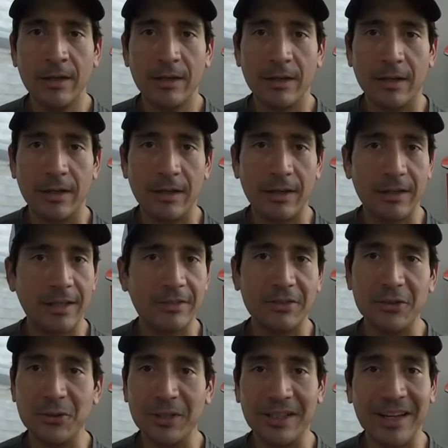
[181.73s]
Let's
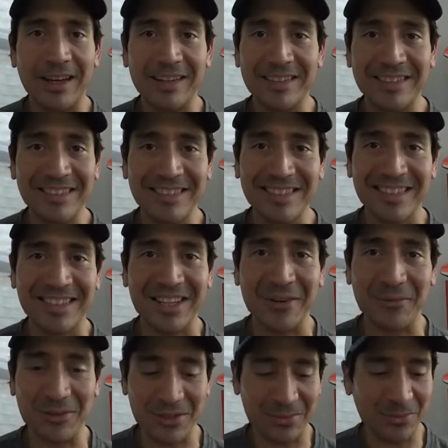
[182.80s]
do it, guys. Let's go
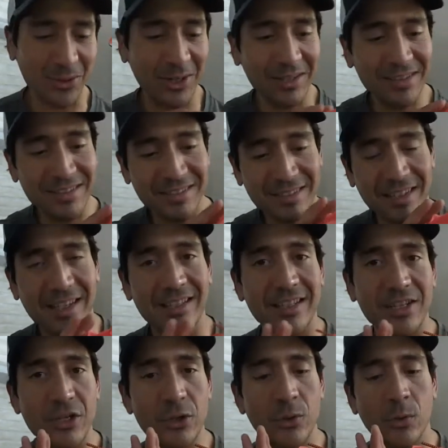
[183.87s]
for some runs in
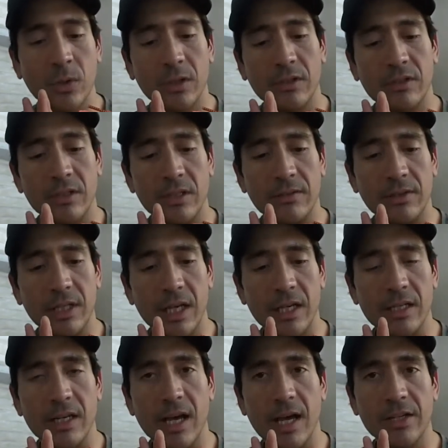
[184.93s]
the new
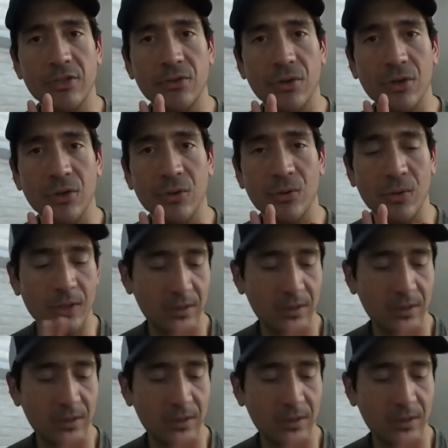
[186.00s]
Deviate Nitro.